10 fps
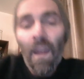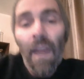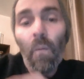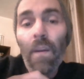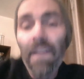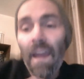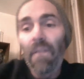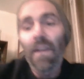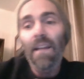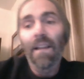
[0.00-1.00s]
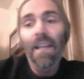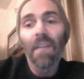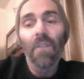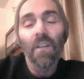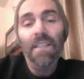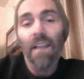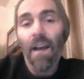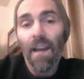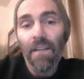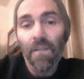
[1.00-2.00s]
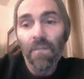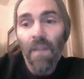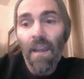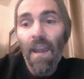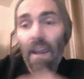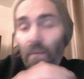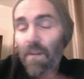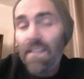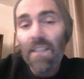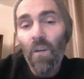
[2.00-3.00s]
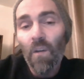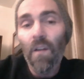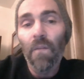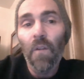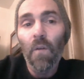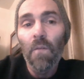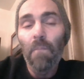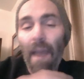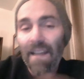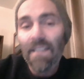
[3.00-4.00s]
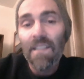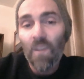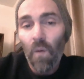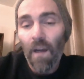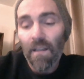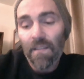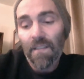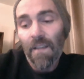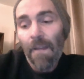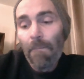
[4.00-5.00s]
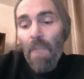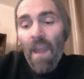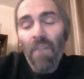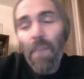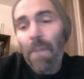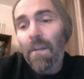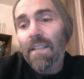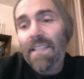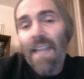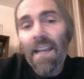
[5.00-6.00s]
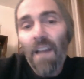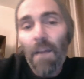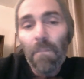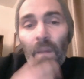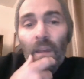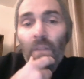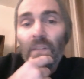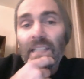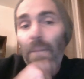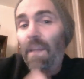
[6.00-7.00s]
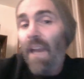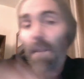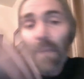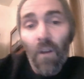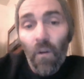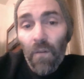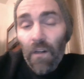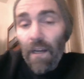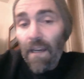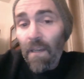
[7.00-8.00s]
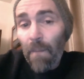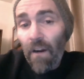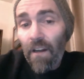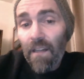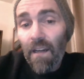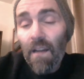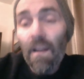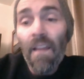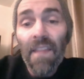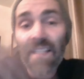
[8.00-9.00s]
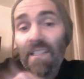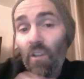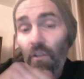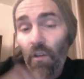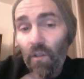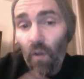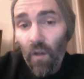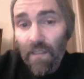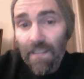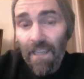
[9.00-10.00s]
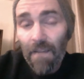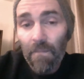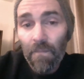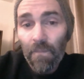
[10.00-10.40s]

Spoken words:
And we're never going to leave your side. Every single one of you matters to us. If people can stand up for something happening over in America, this is on your doorstep.